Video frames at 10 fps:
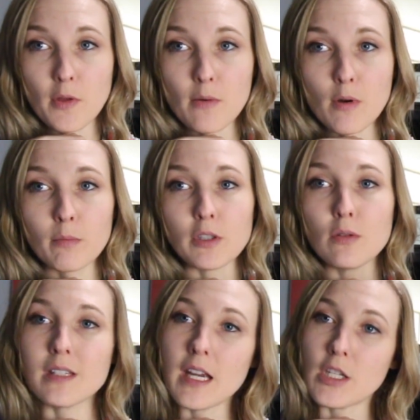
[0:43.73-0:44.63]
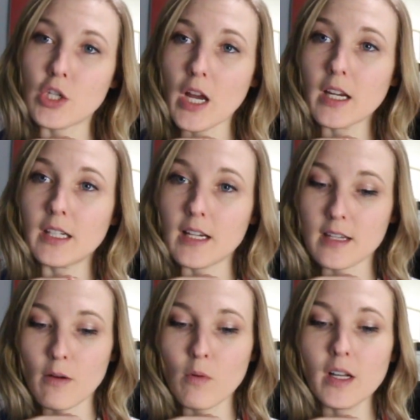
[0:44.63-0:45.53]
but the moment you say check,
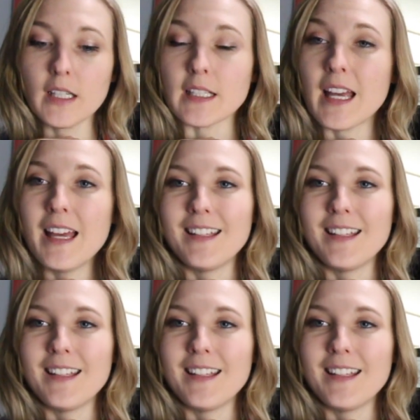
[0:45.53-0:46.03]
yes I want it,